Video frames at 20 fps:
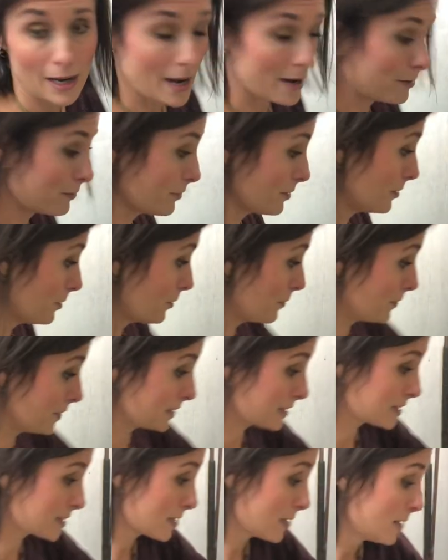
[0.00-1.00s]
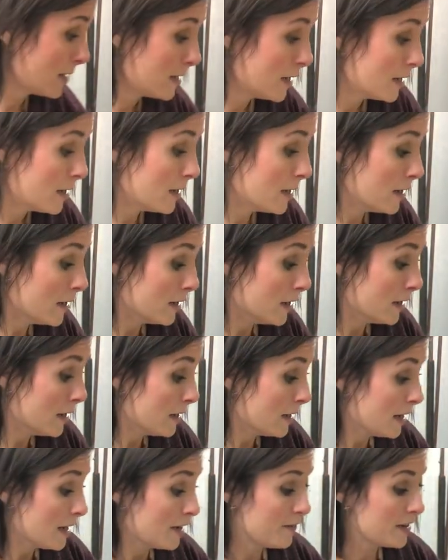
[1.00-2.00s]
I don't know
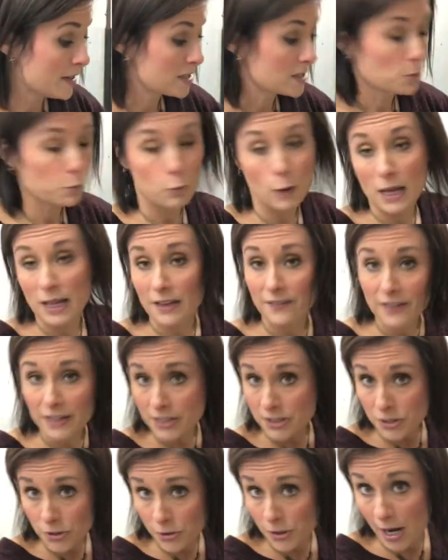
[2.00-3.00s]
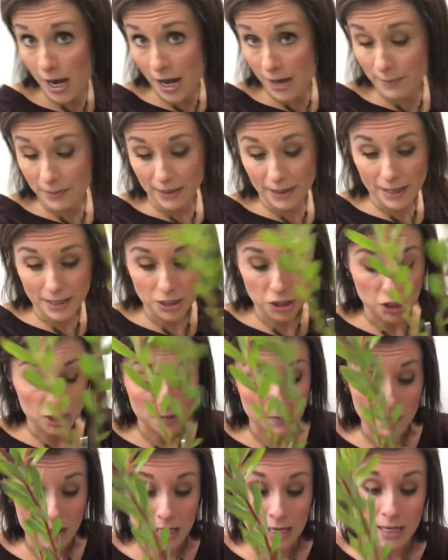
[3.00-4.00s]
if it's relevant or not, but that's just
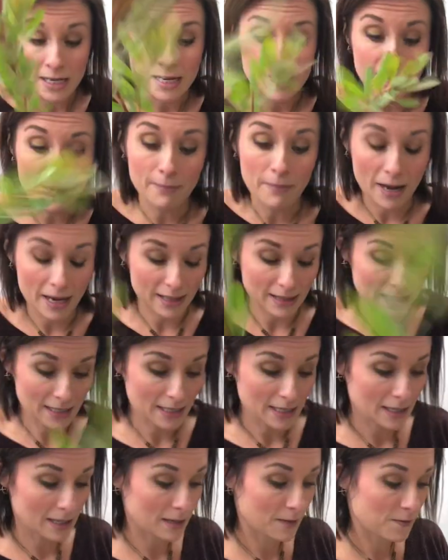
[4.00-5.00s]
me and my thinking.